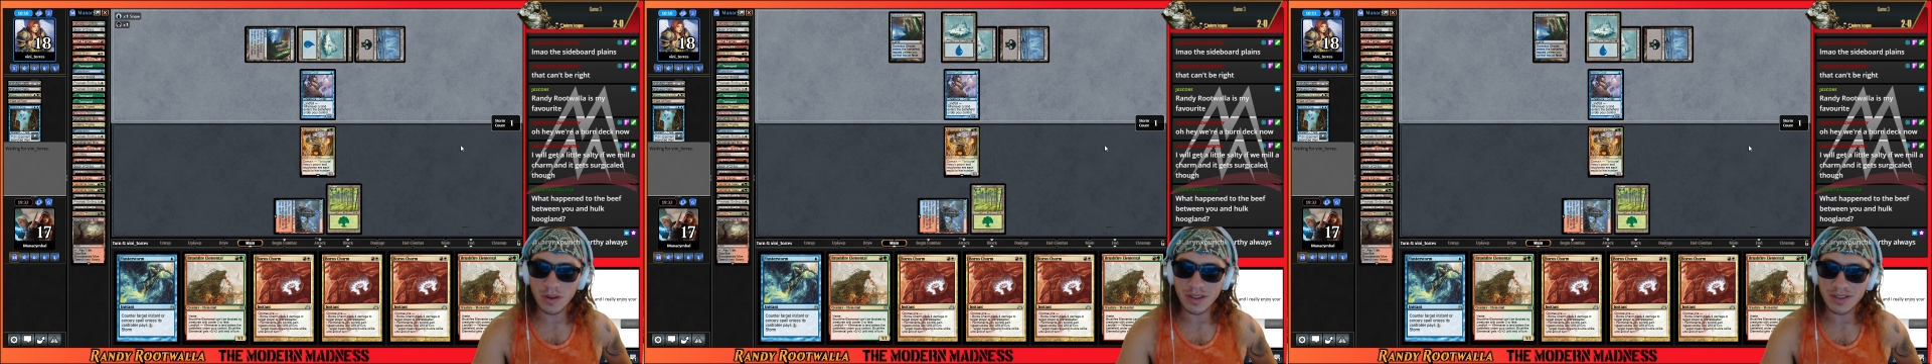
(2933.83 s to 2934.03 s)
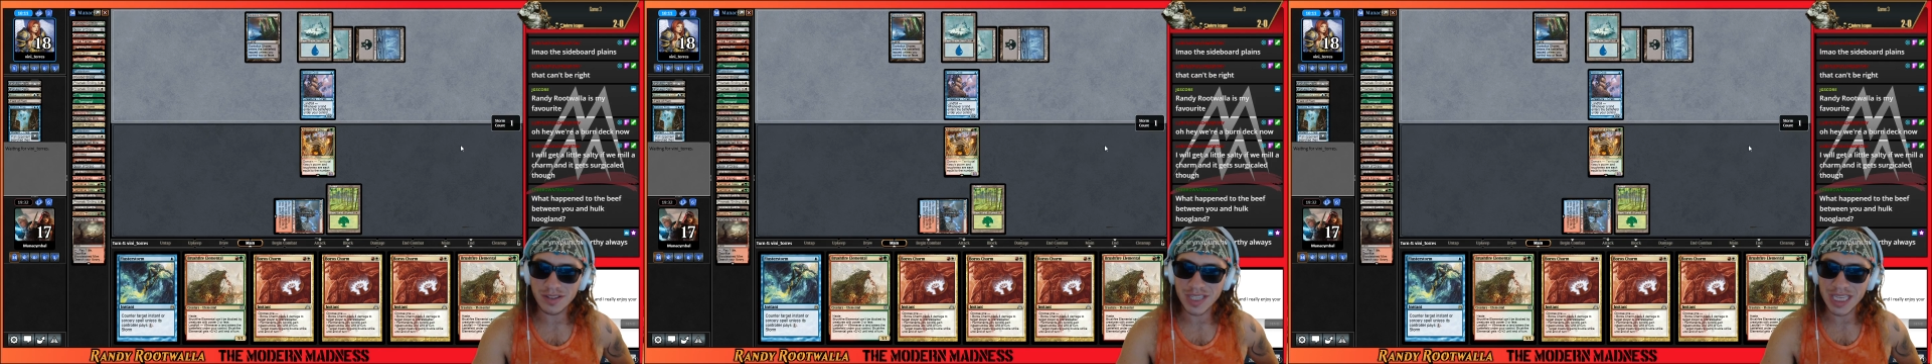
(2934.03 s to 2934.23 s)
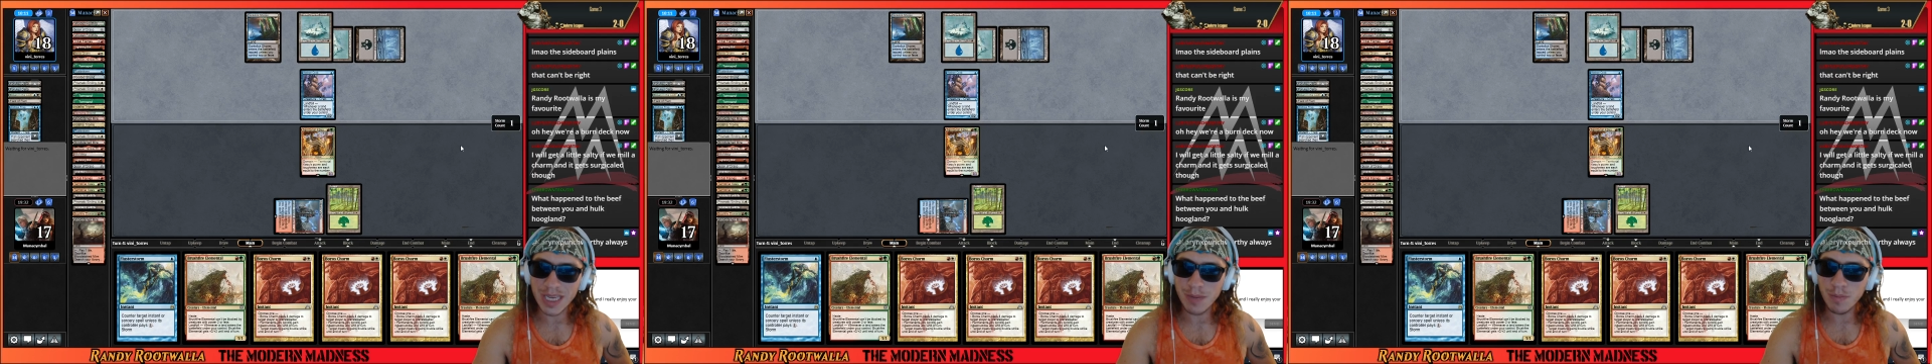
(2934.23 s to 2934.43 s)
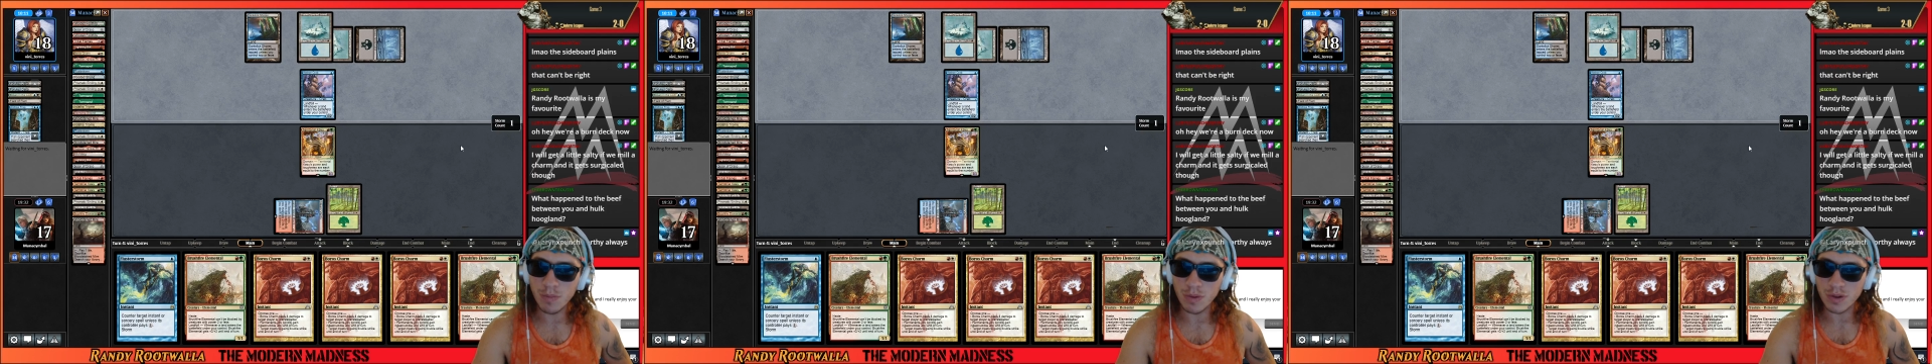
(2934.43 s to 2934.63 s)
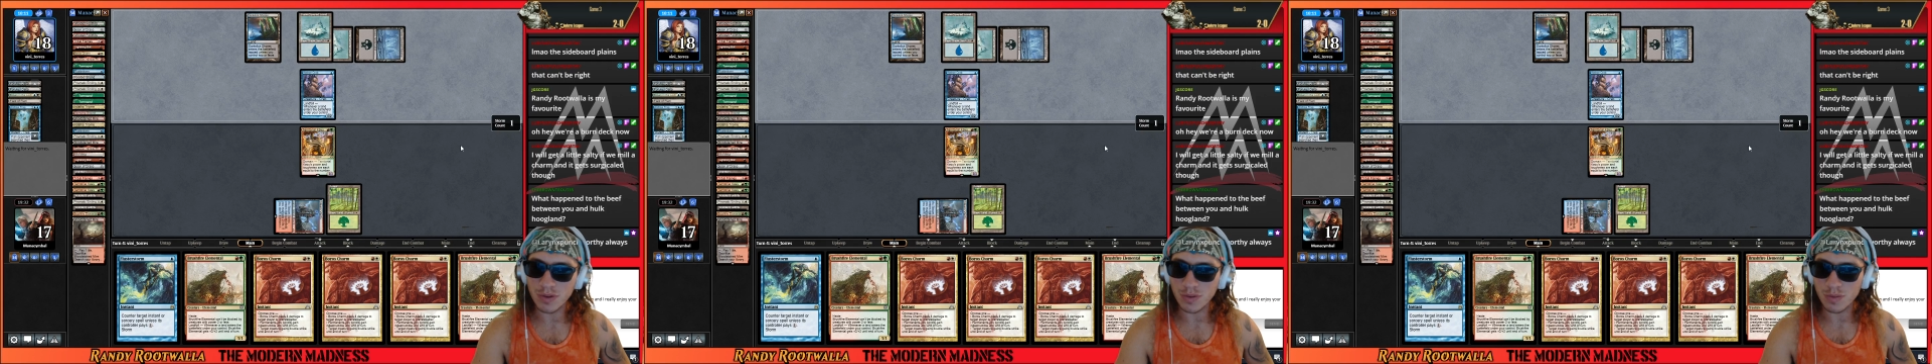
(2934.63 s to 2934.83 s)
this keep
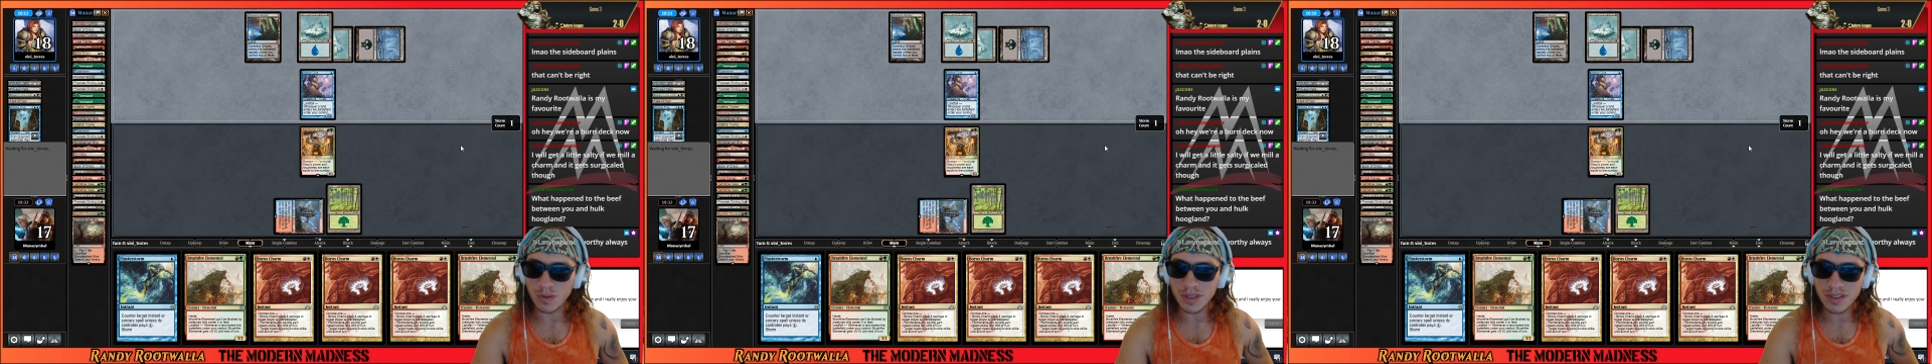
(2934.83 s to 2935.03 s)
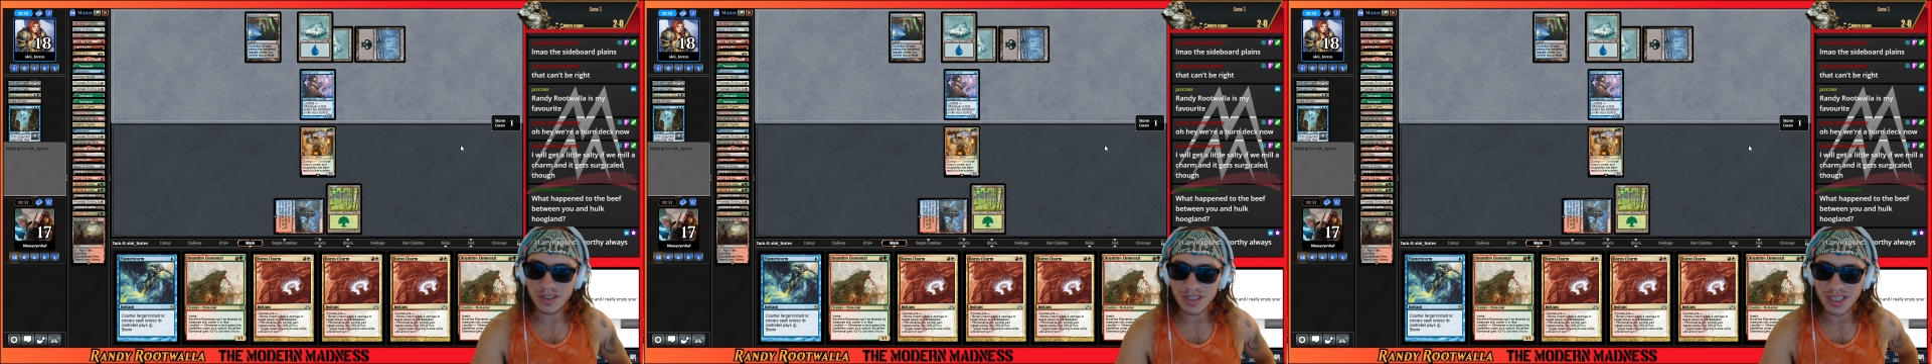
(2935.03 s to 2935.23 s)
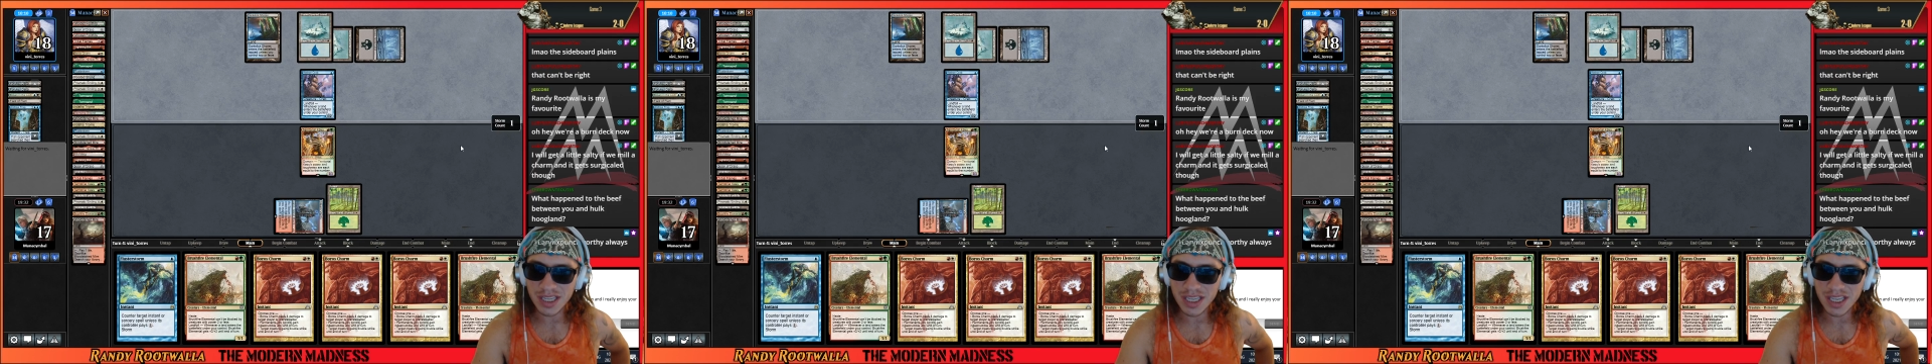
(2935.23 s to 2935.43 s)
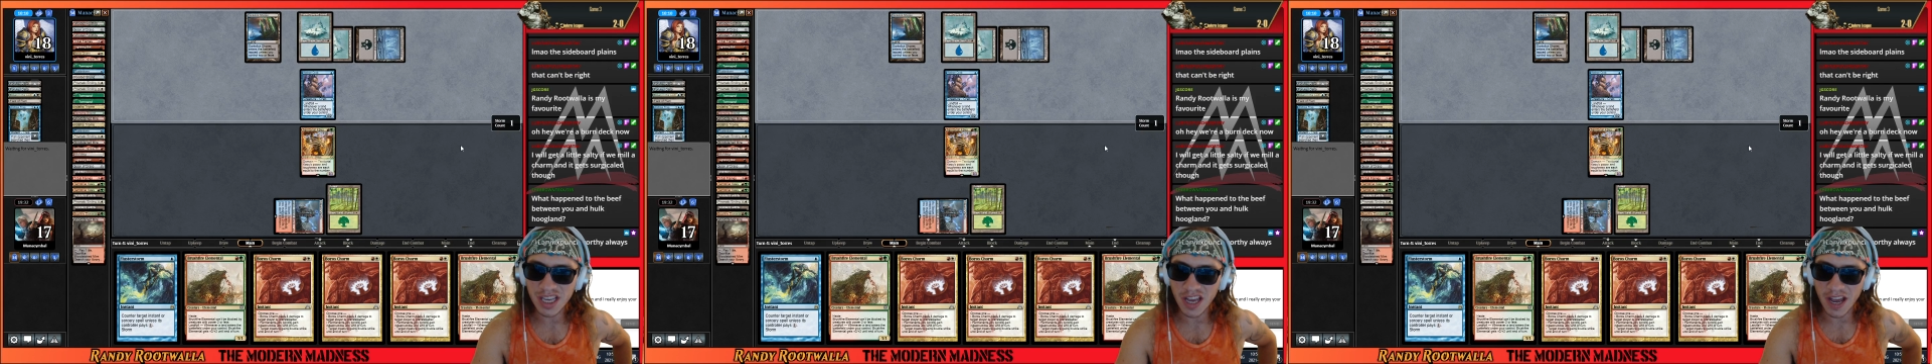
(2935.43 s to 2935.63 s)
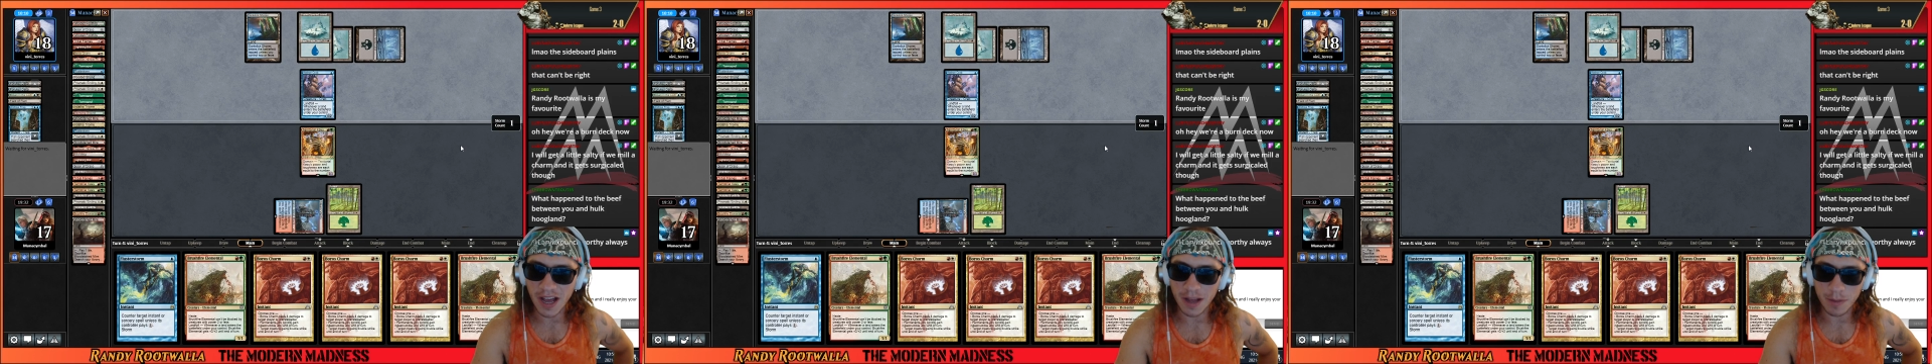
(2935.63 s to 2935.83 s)
was risky,
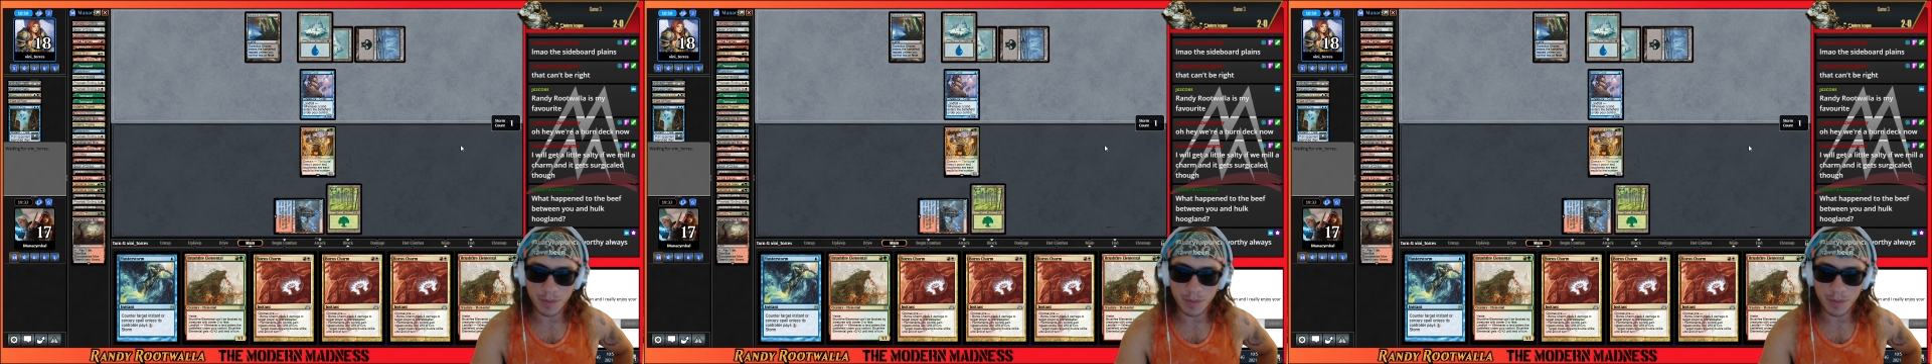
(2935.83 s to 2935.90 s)
yeah,